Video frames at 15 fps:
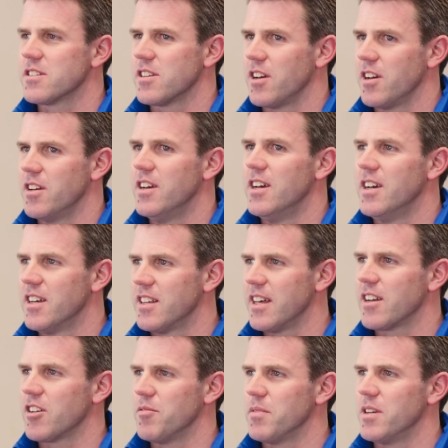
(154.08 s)
So
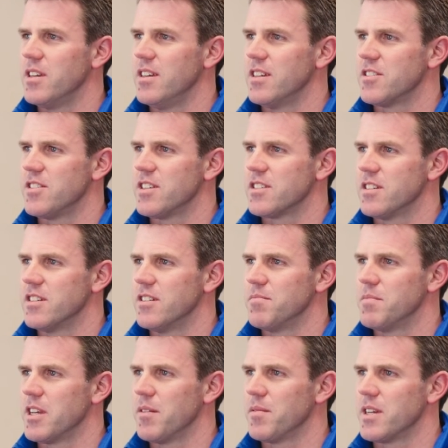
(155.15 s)
that got me interested in
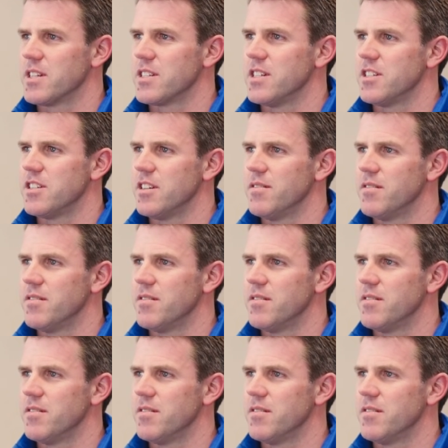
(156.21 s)
becoming a teacher.